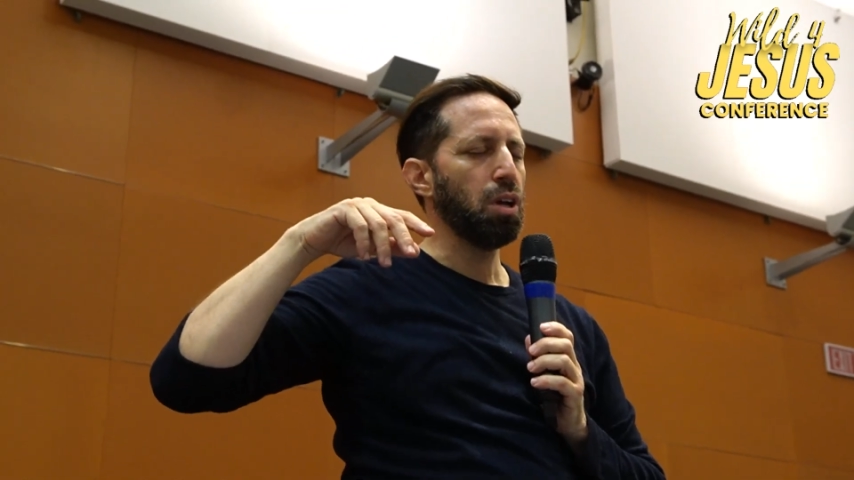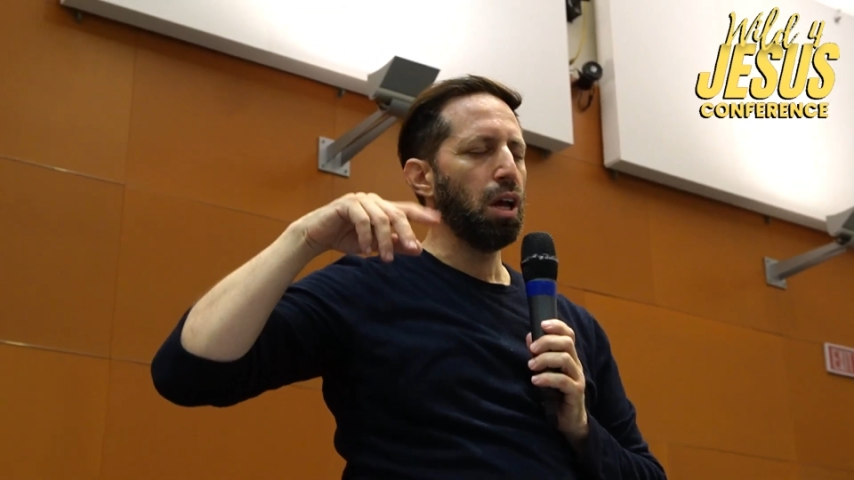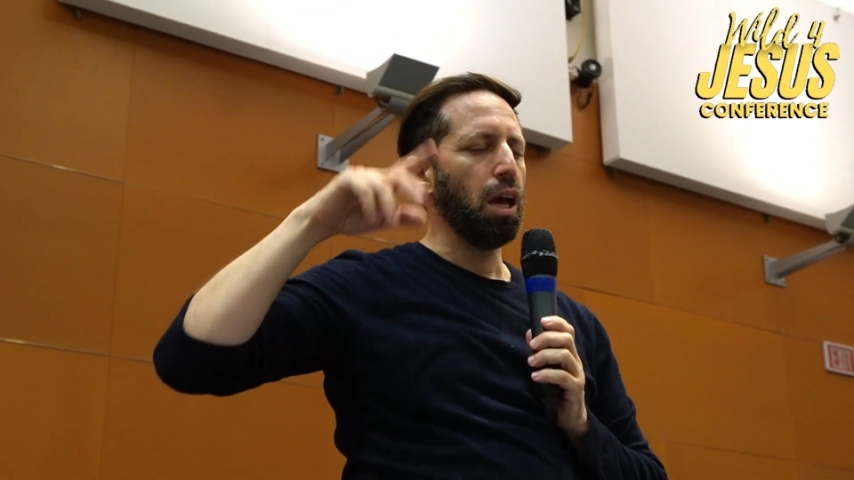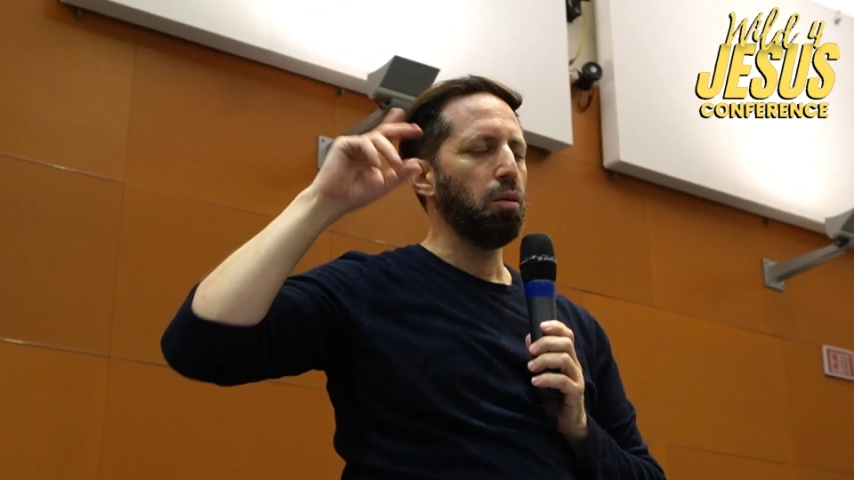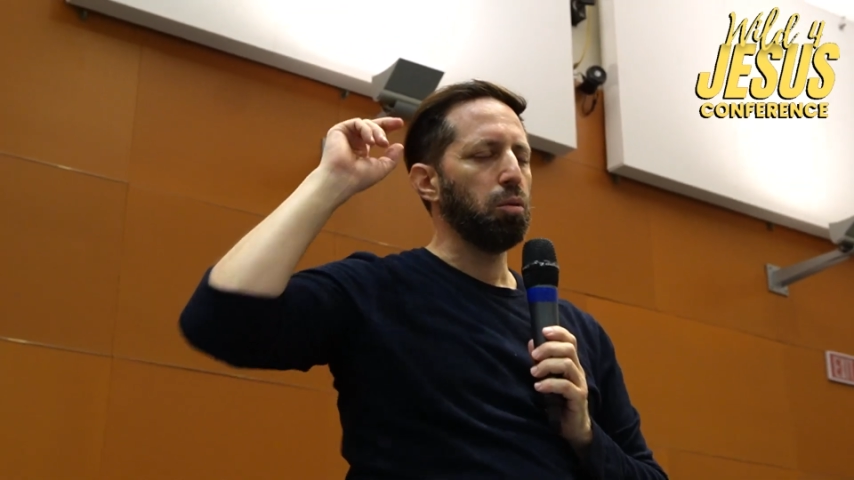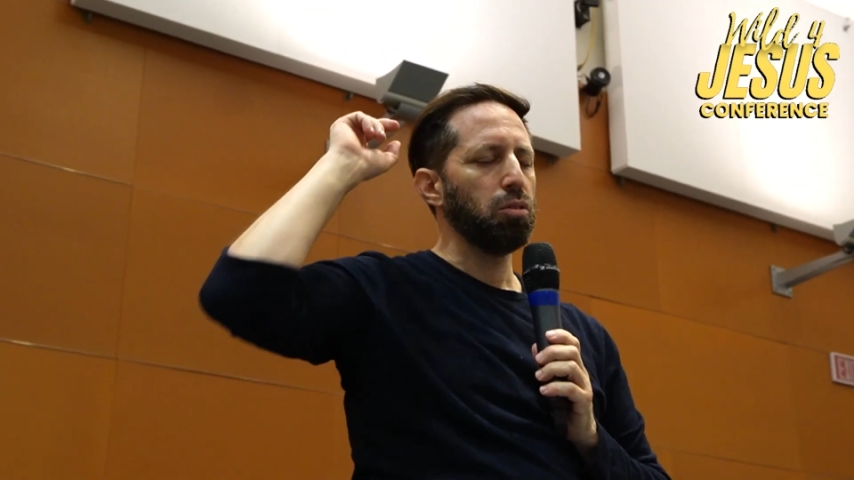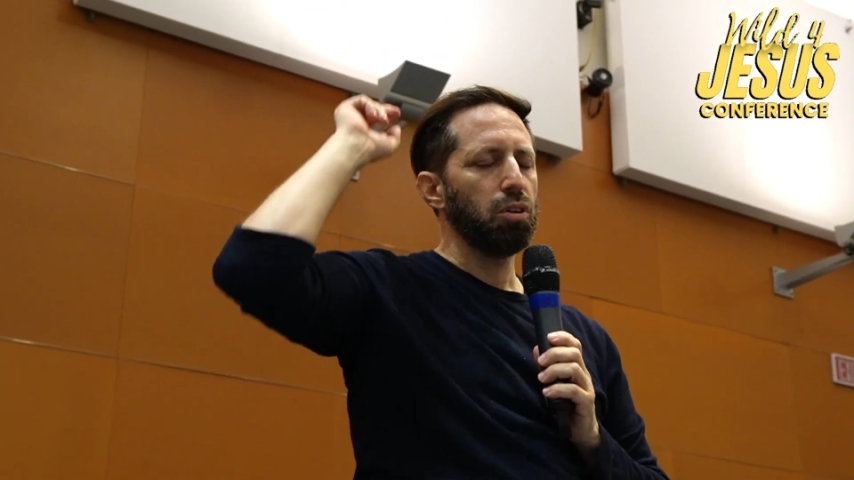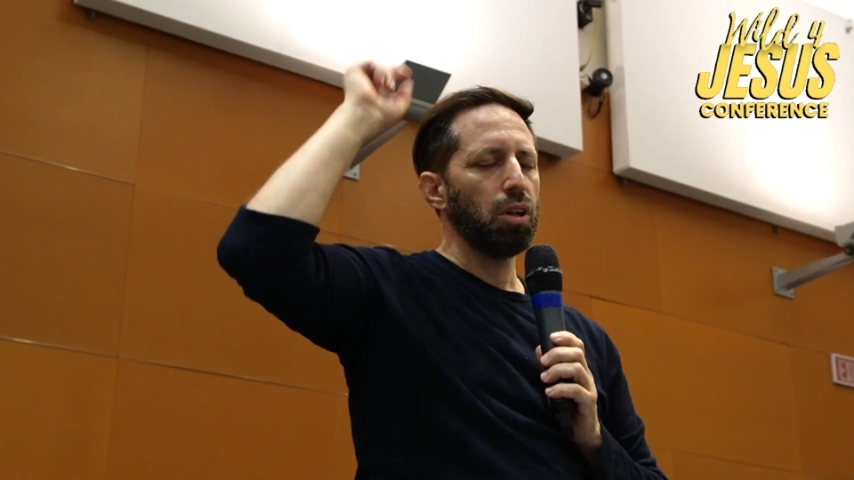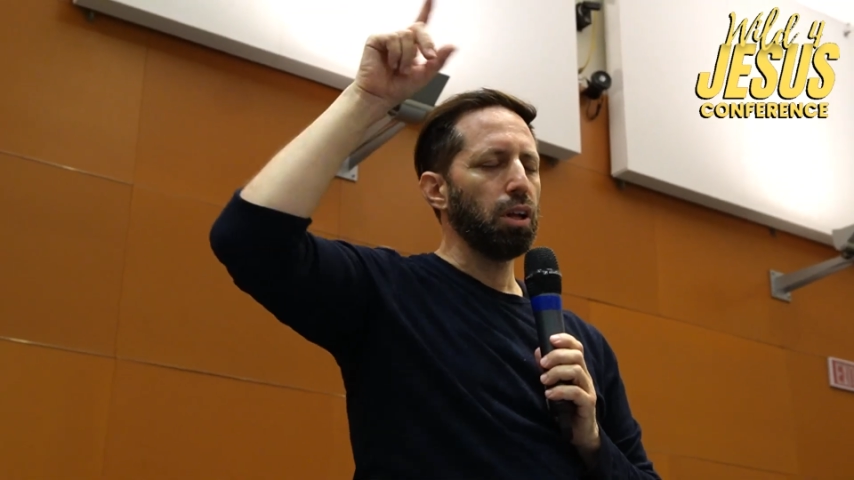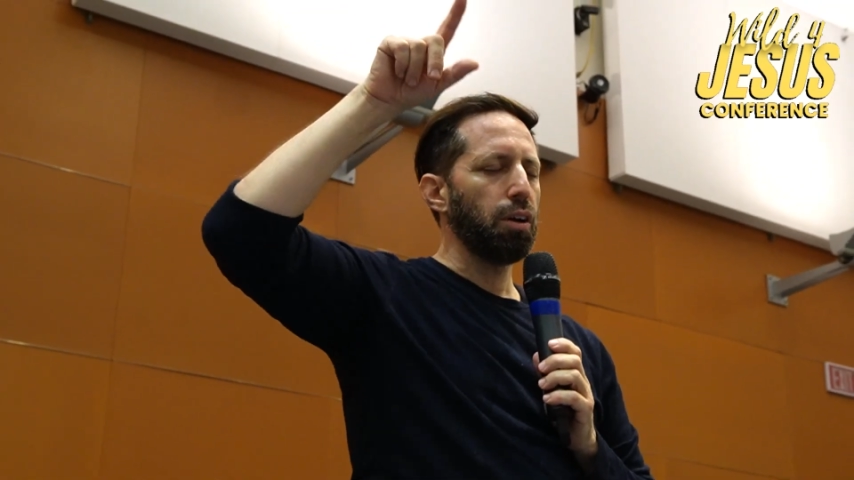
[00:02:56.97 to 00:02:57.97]
And we
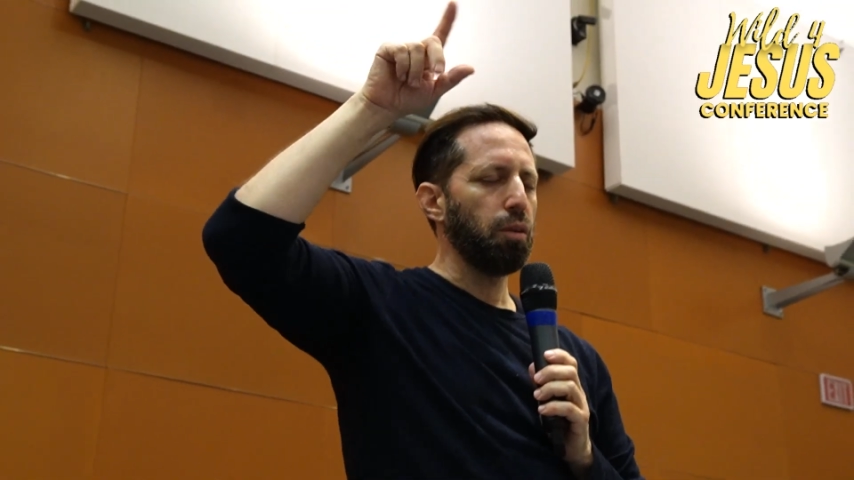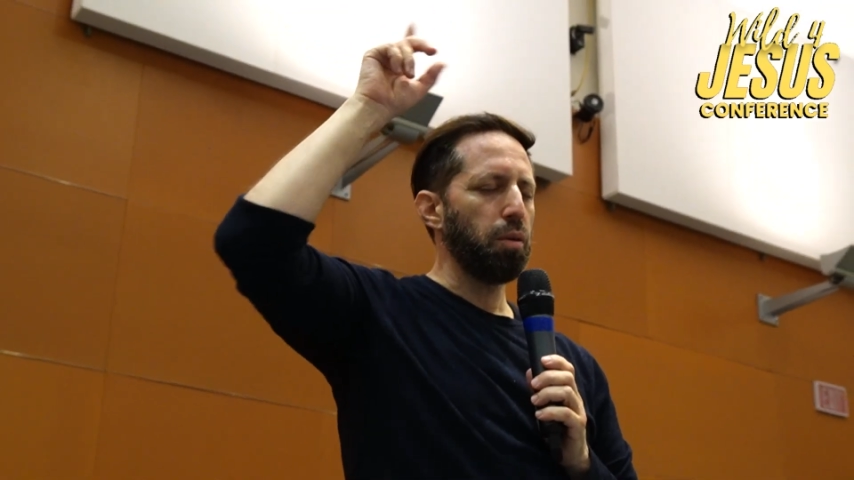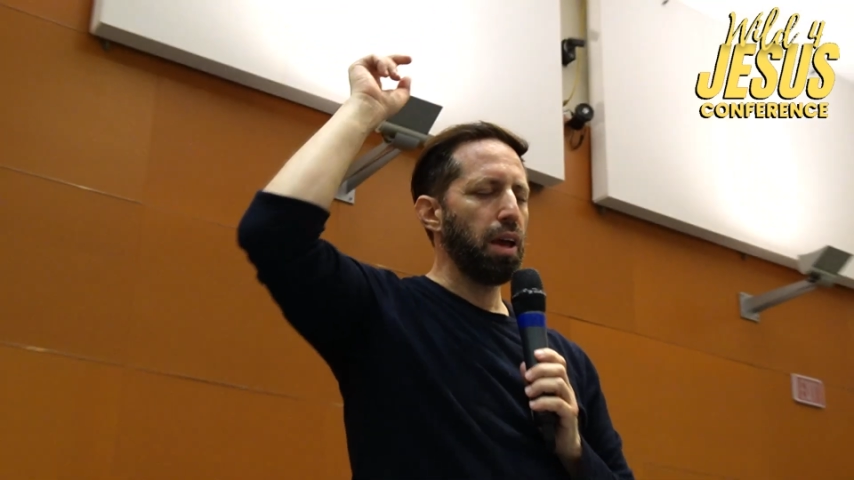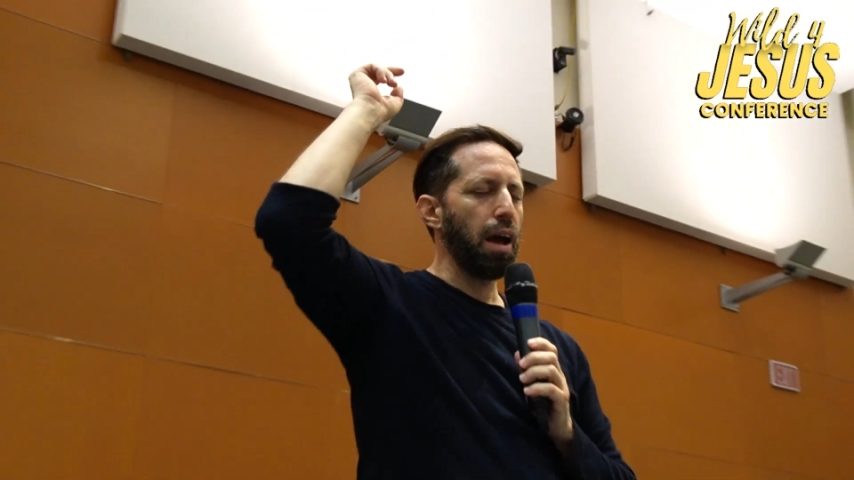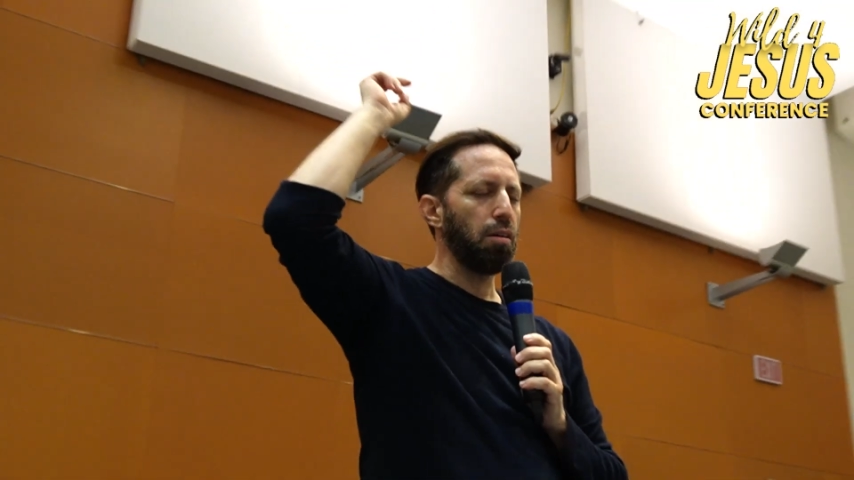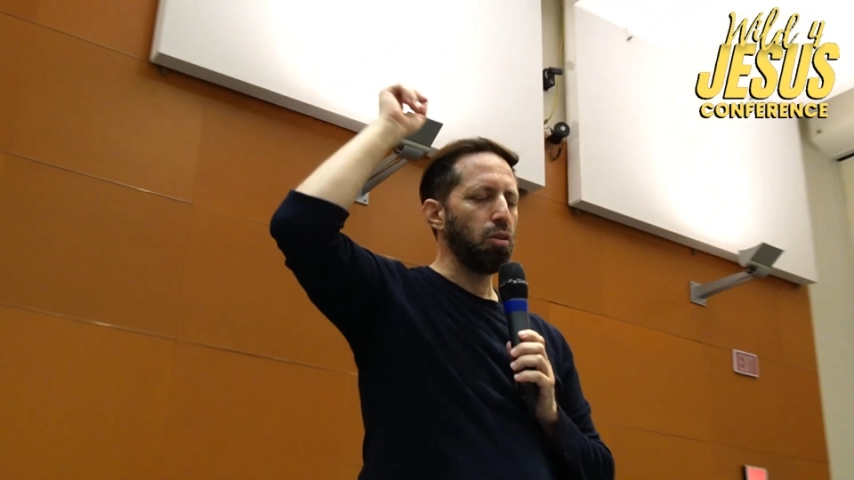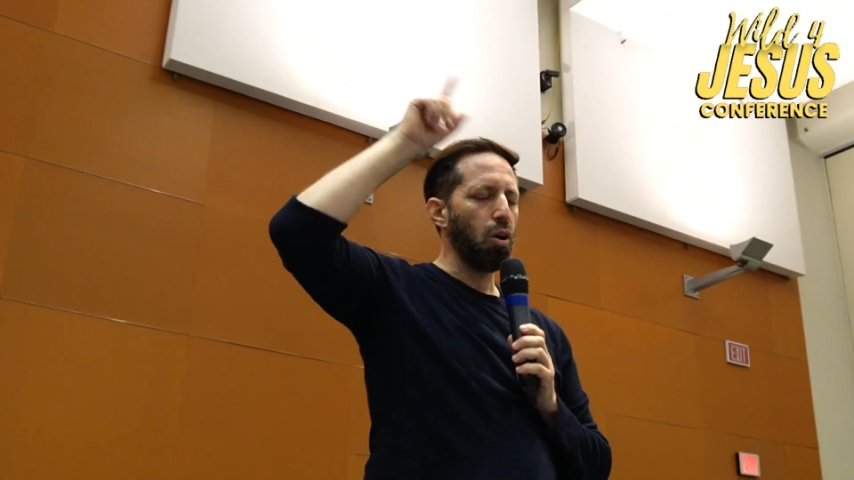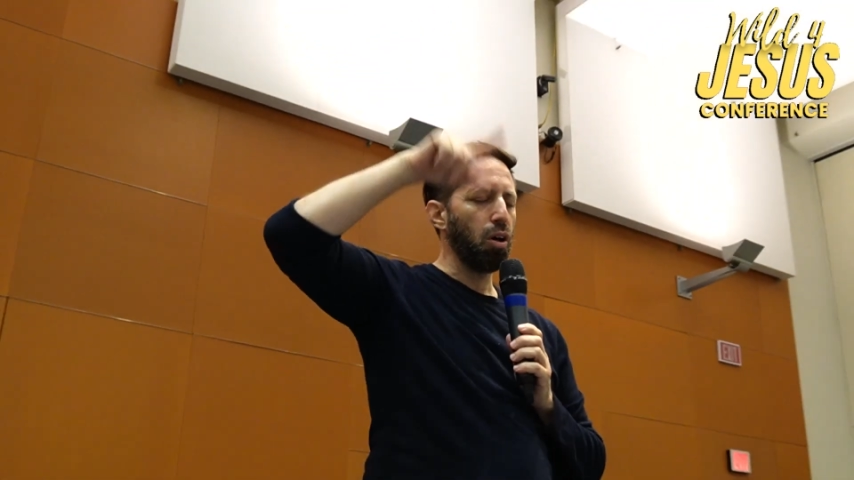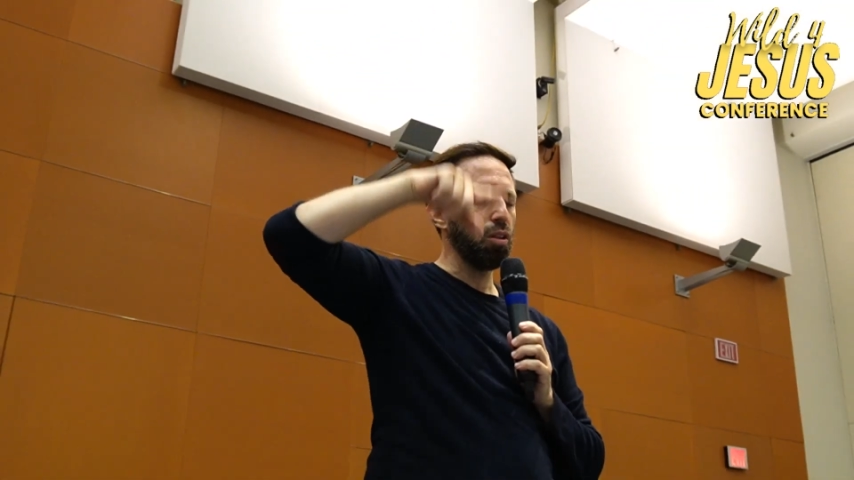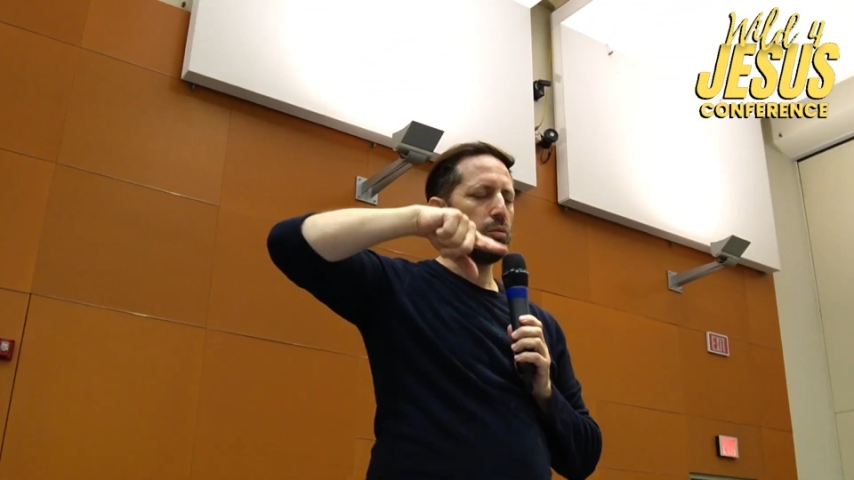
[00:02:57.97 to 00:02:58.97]
declare that we have
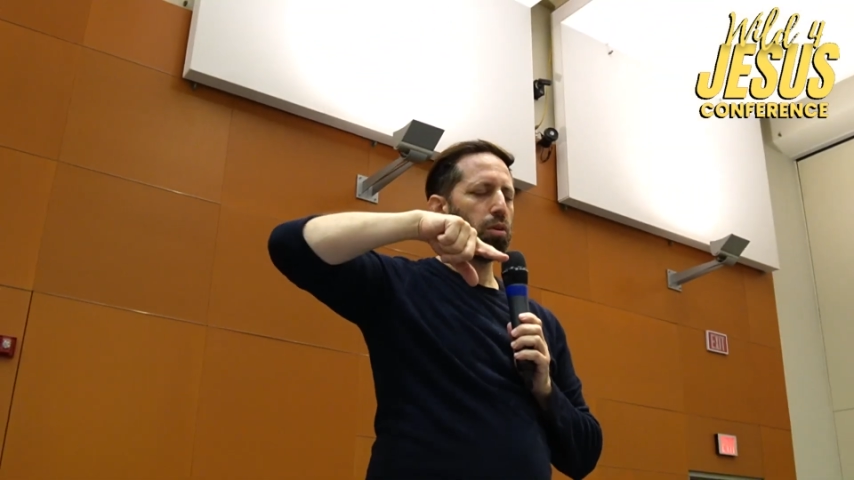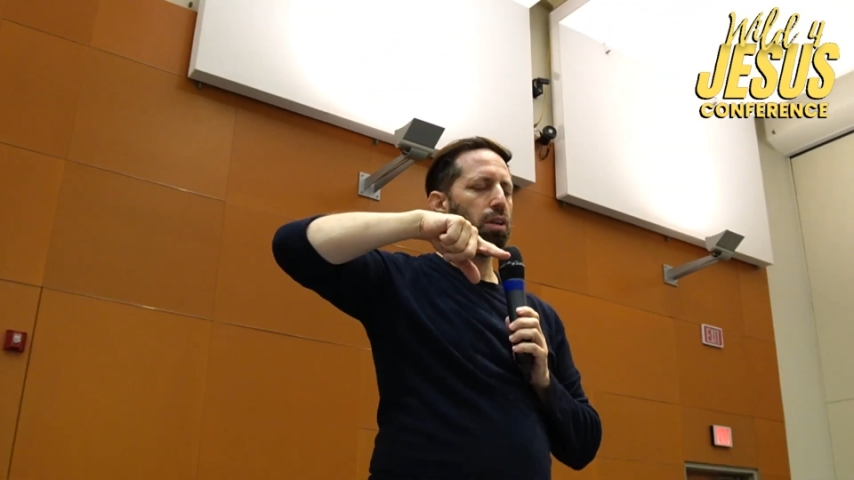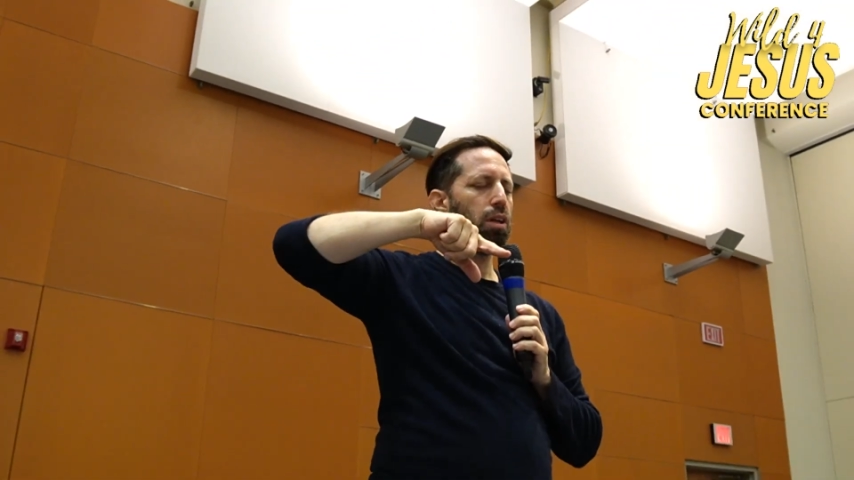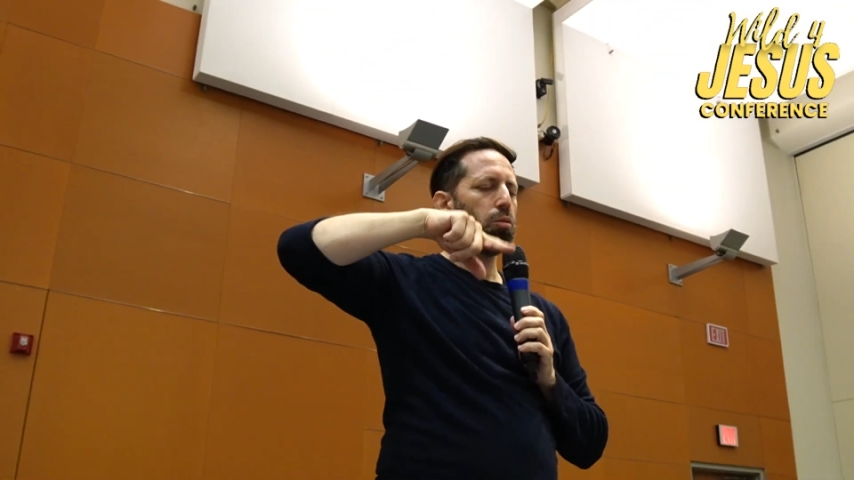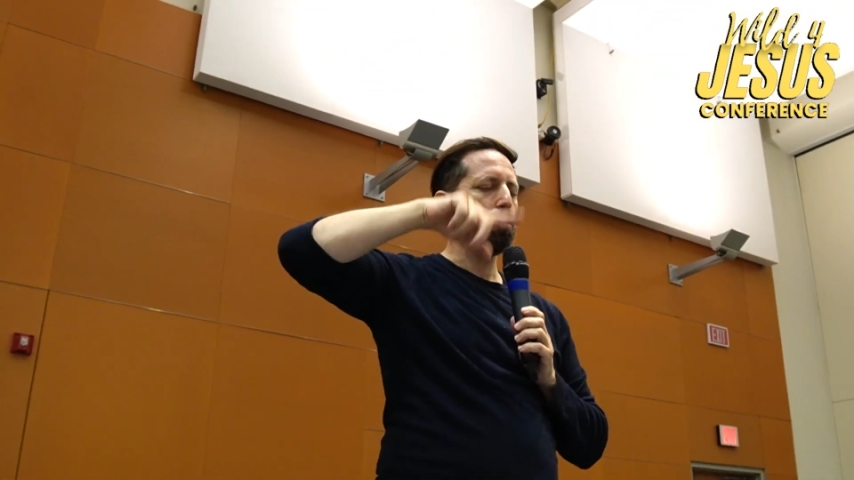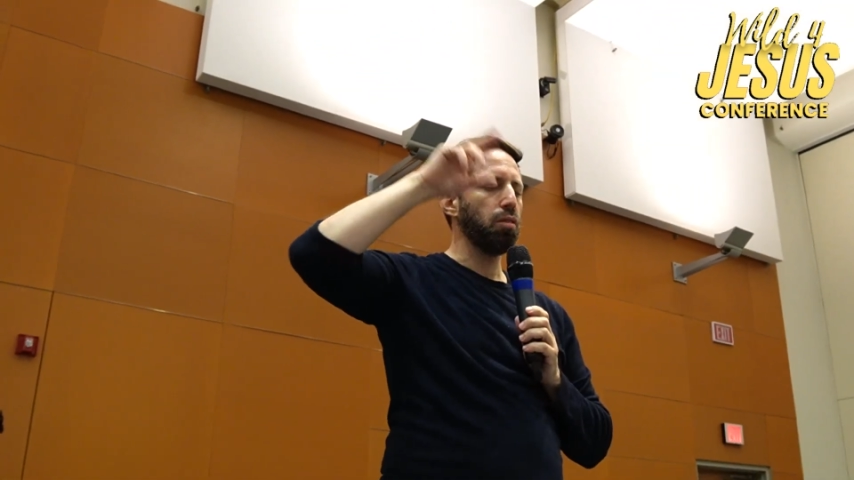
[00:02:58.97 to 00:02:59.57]
all that we need.